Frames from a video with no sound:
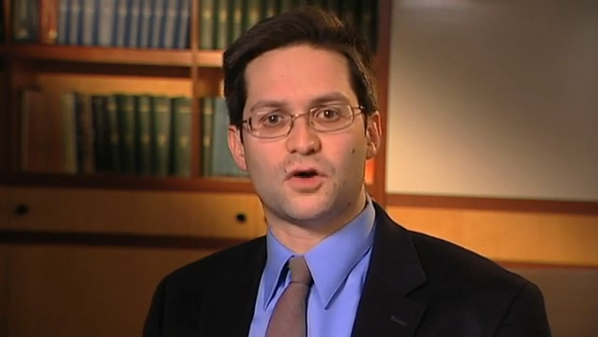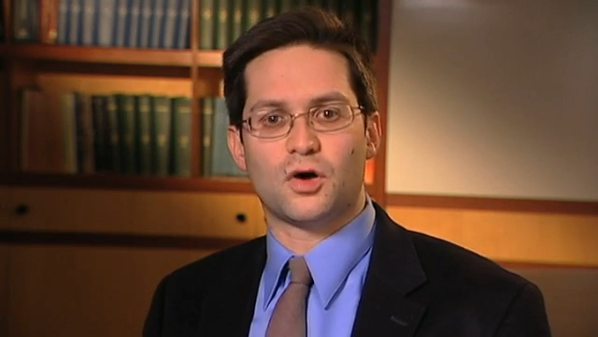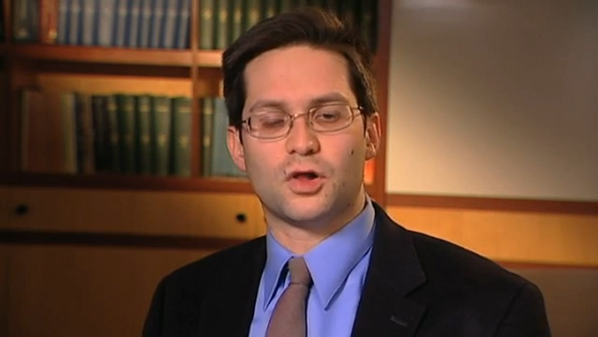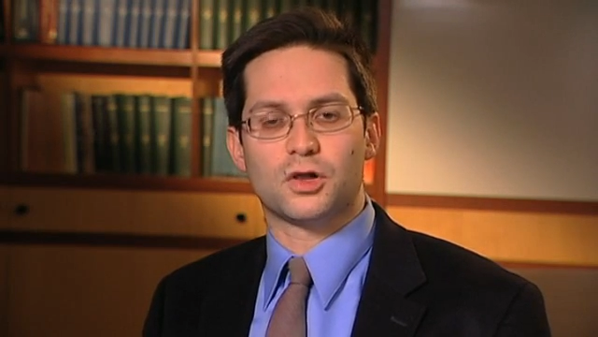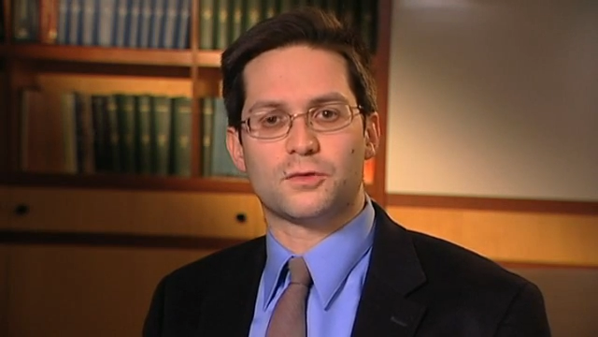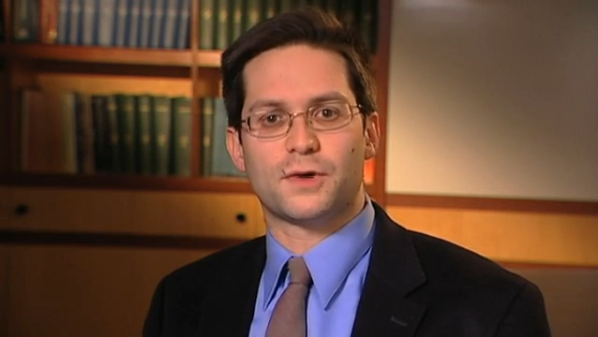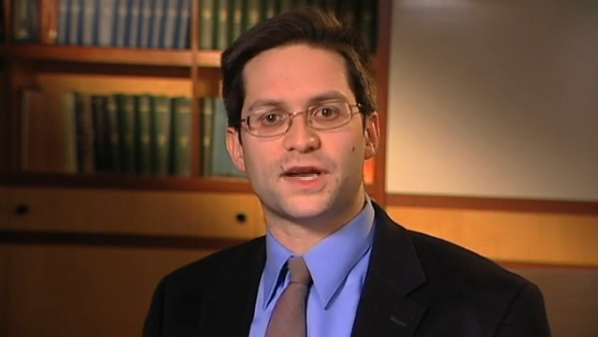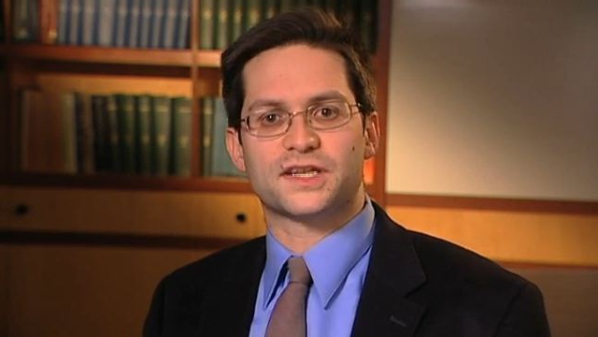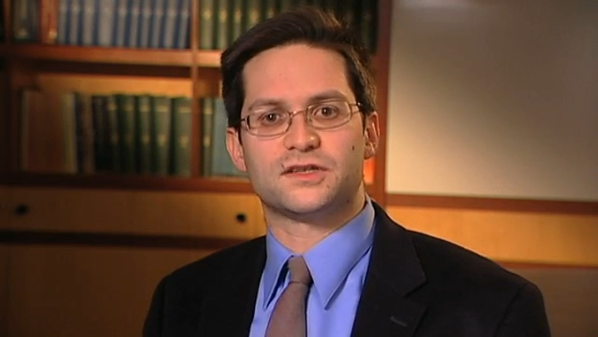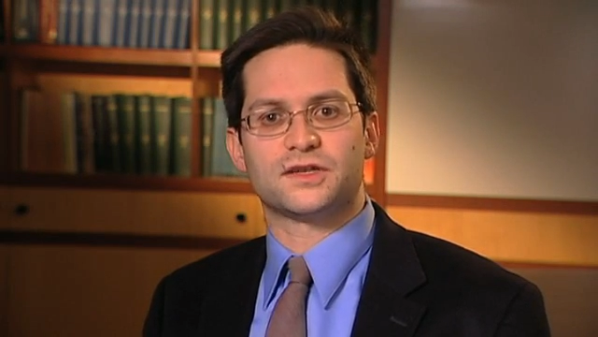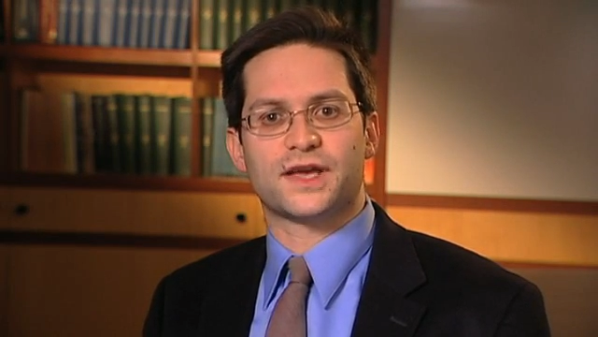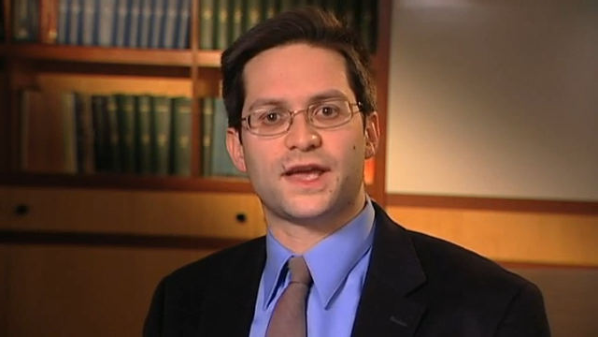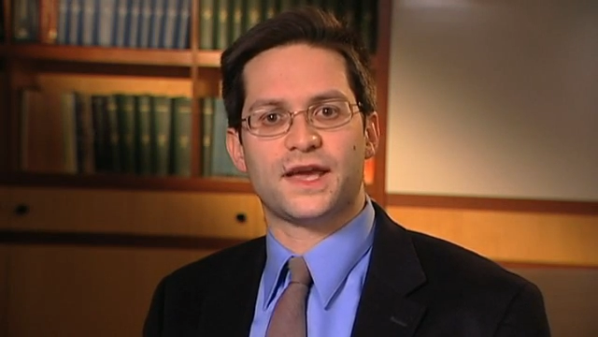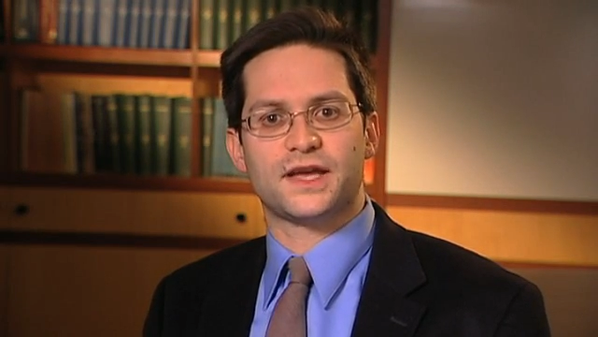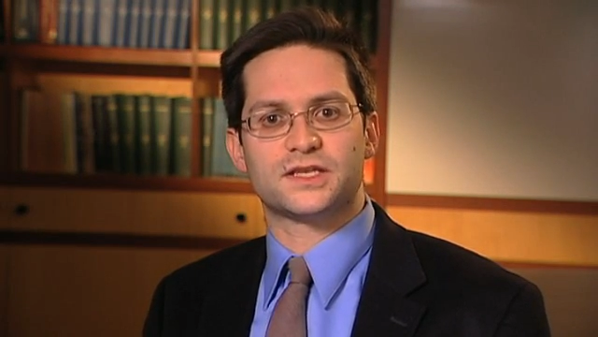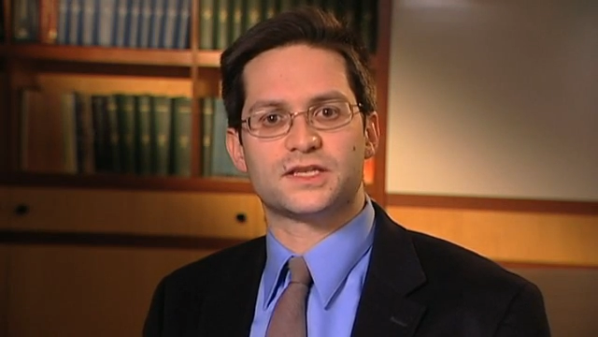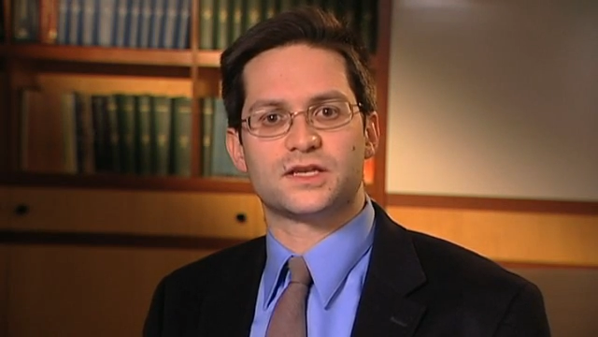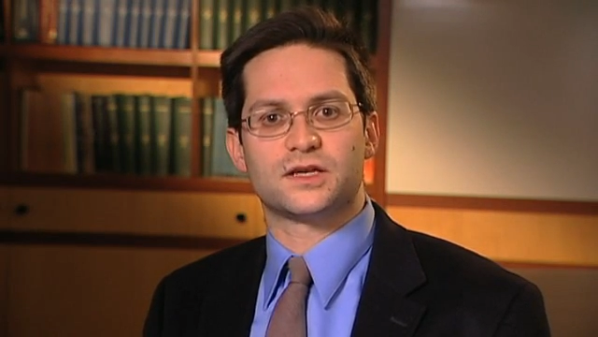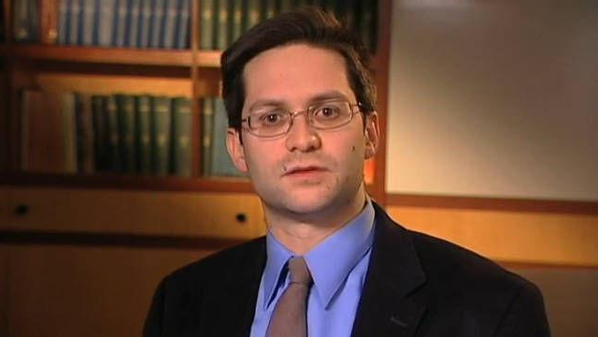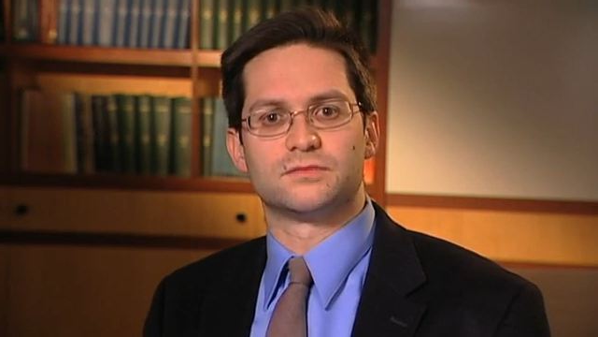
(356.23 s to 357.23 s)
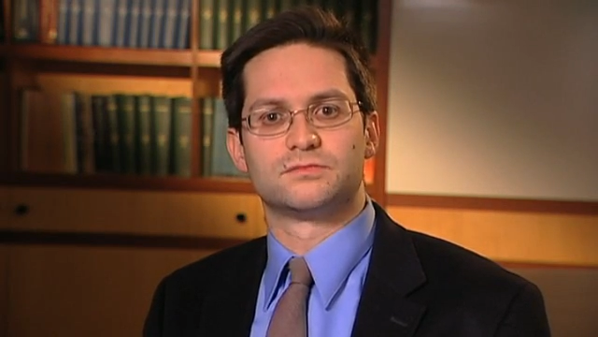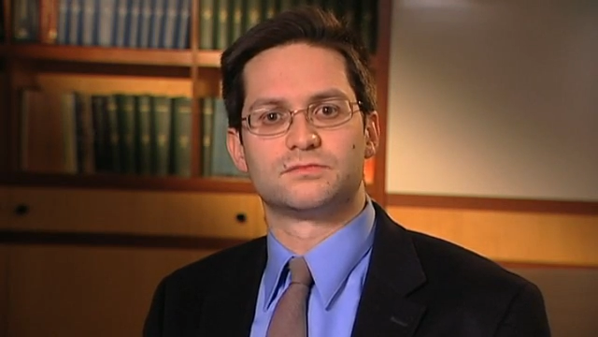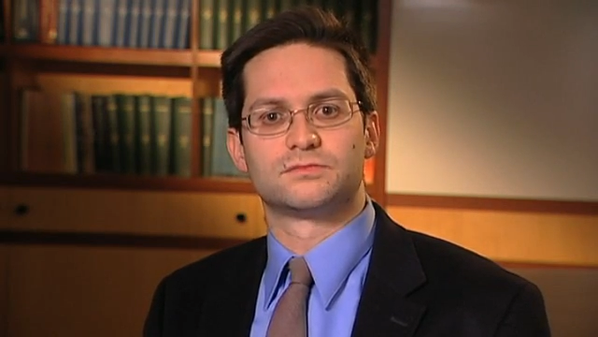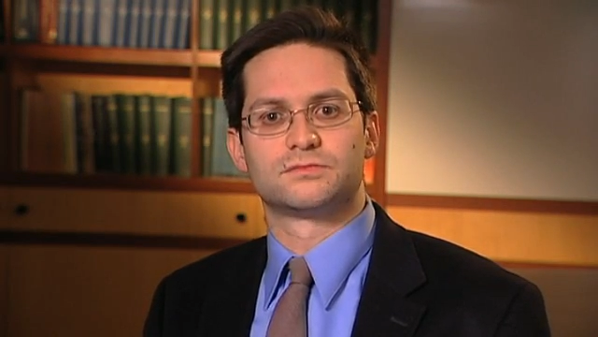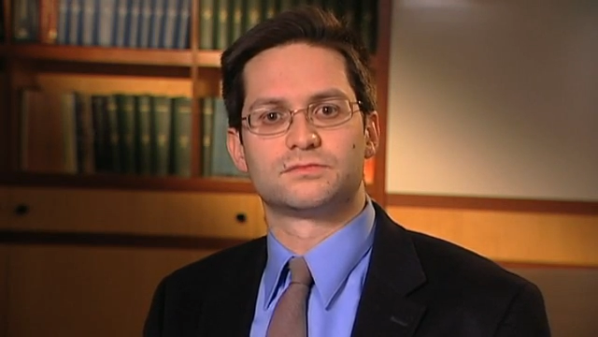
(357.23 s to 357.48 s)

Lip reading: colorectal cancer.